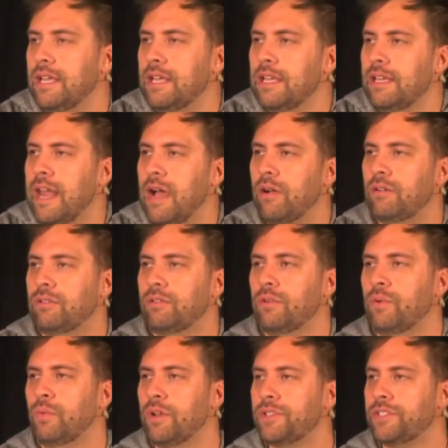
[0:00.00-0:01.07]
Now,
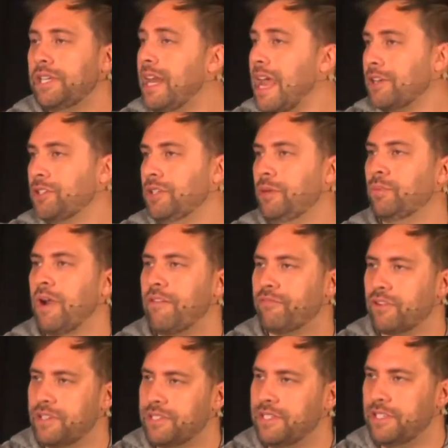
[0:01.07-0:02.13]
Wilson actually
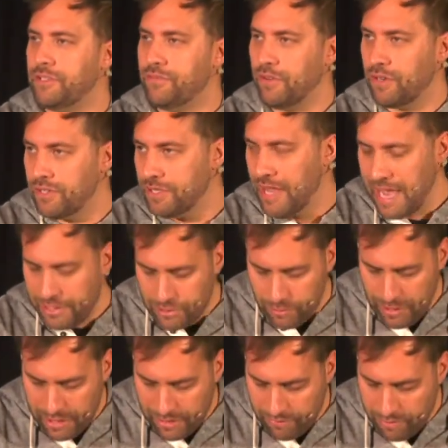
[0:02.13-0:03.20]
referenced this verse last
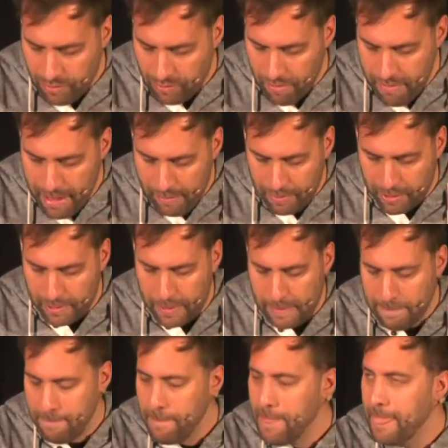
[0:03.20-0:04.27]
week, if you remember.
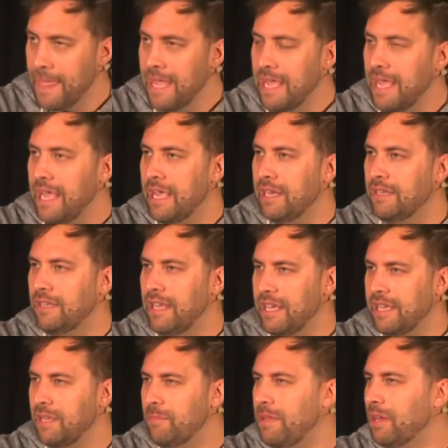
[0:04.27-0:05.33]
And it
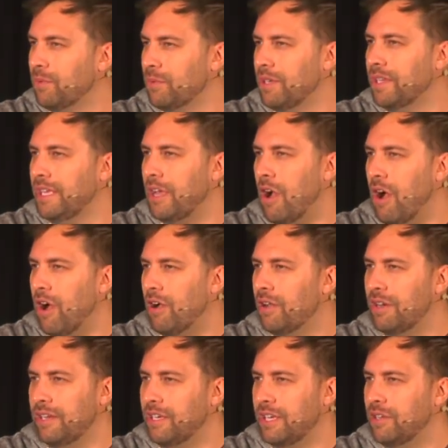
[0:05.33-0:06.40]
can be a really
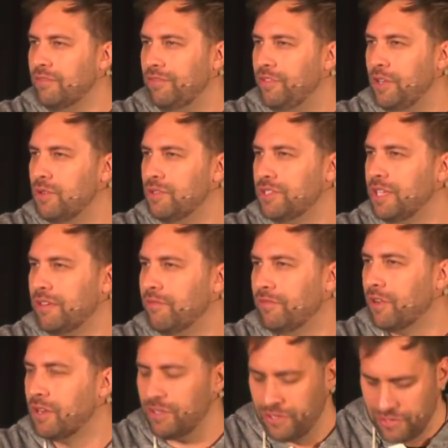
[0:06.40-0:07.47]
hard and confusing
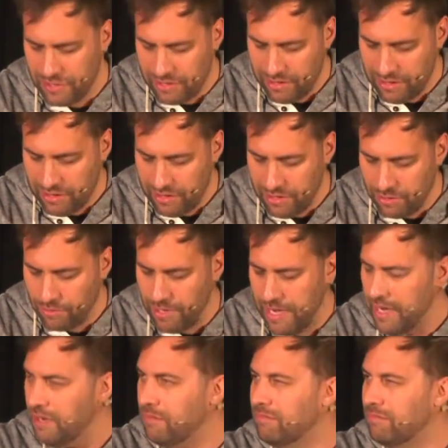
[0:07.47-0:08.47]
verse to read,